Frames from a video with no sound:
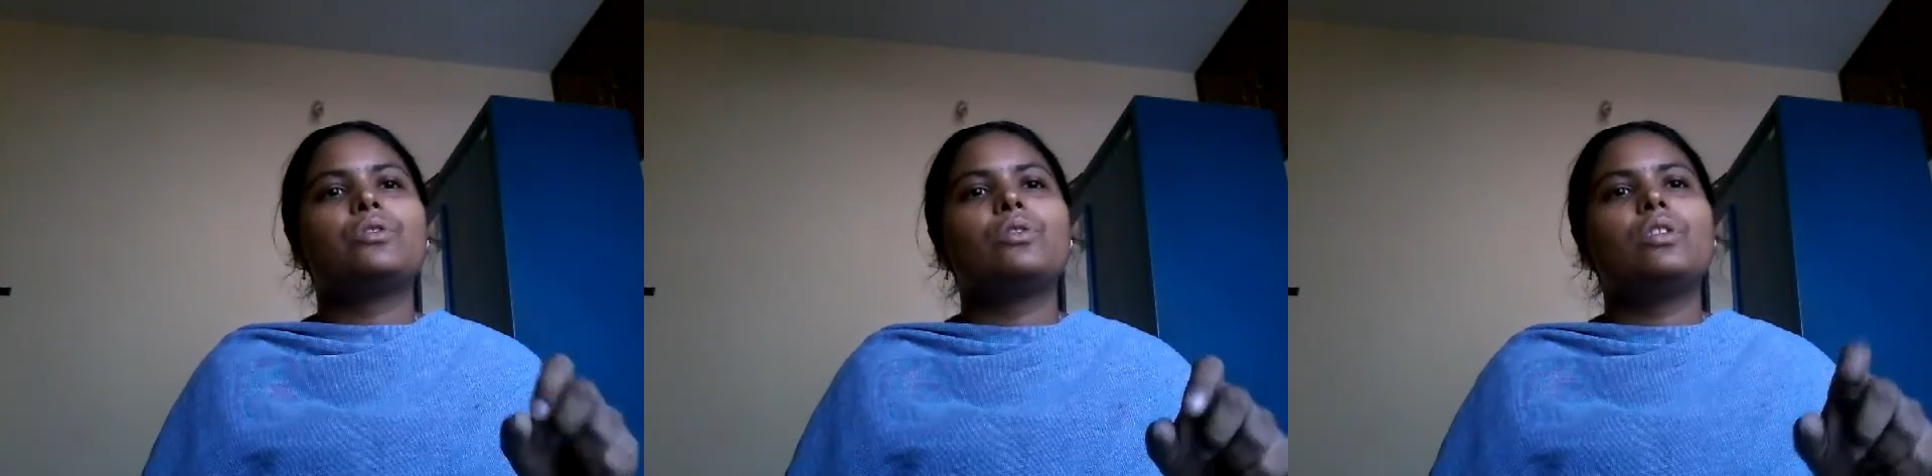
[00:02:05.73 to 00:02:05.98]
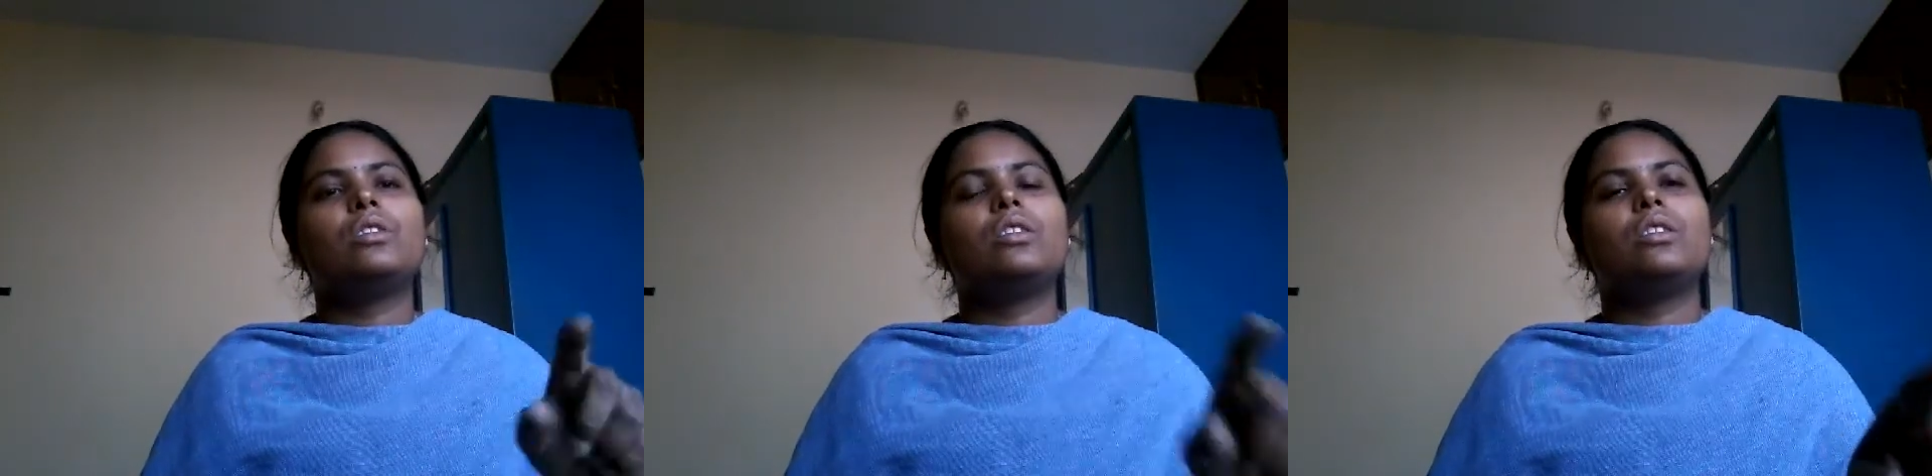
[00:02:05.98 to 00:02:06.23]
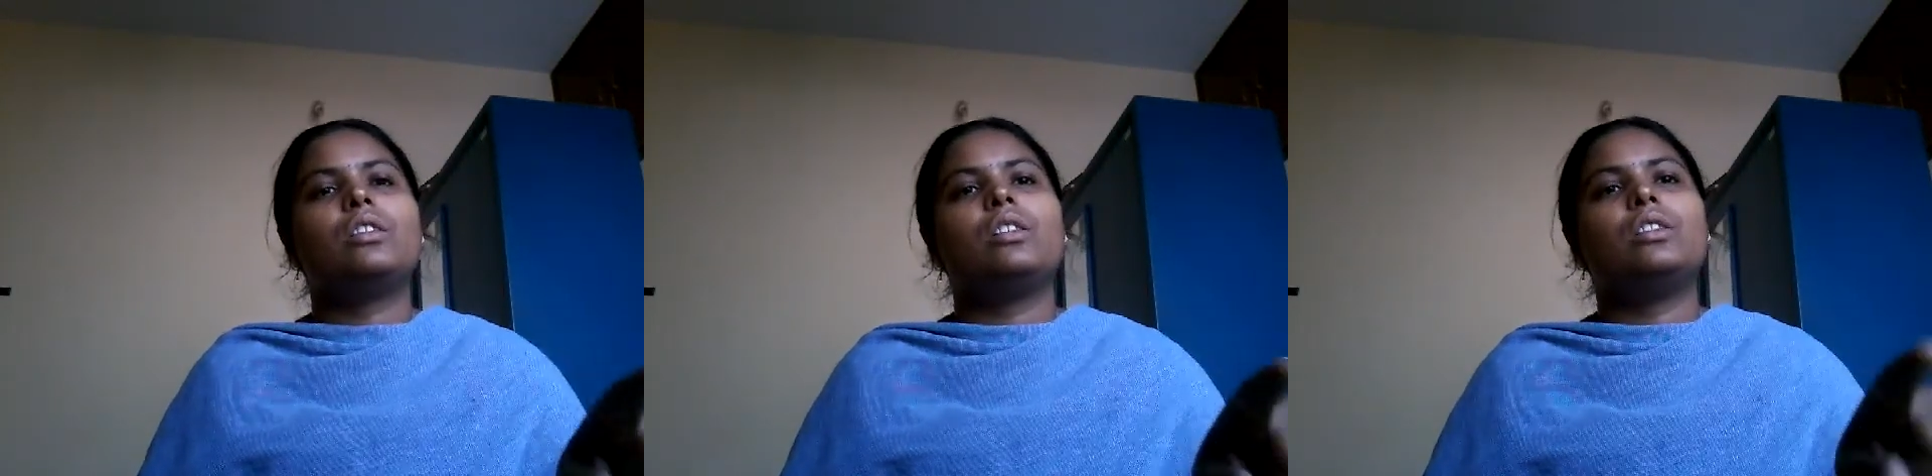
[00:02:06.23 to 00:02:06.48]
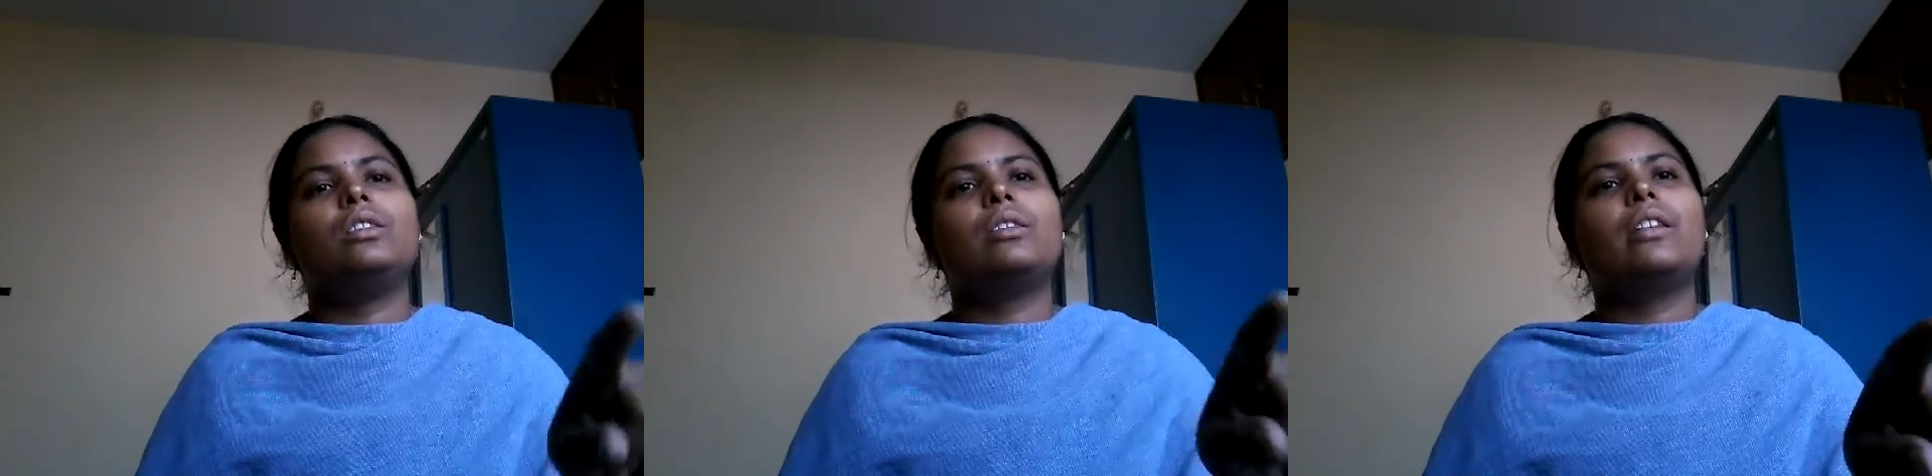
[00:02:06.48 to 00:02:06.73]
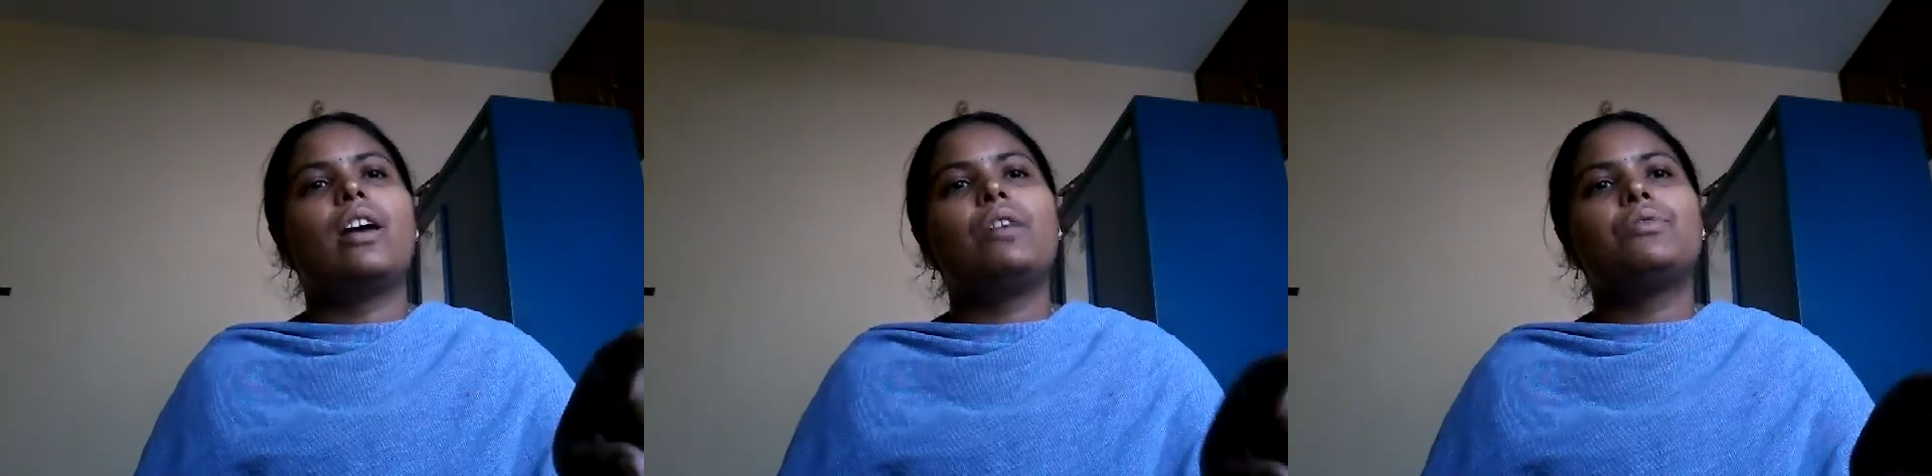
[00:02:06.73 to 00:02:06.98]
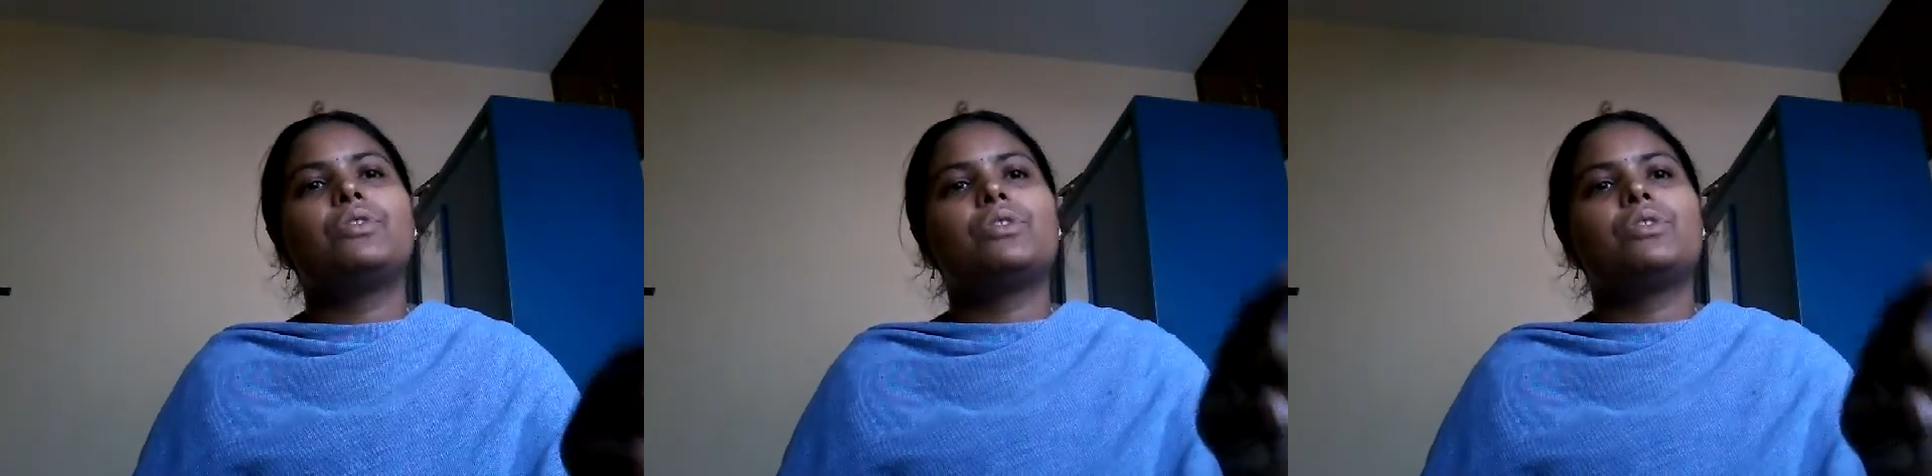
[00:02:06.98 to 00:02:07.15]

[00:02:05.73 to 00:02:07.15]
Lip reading: So in the graph you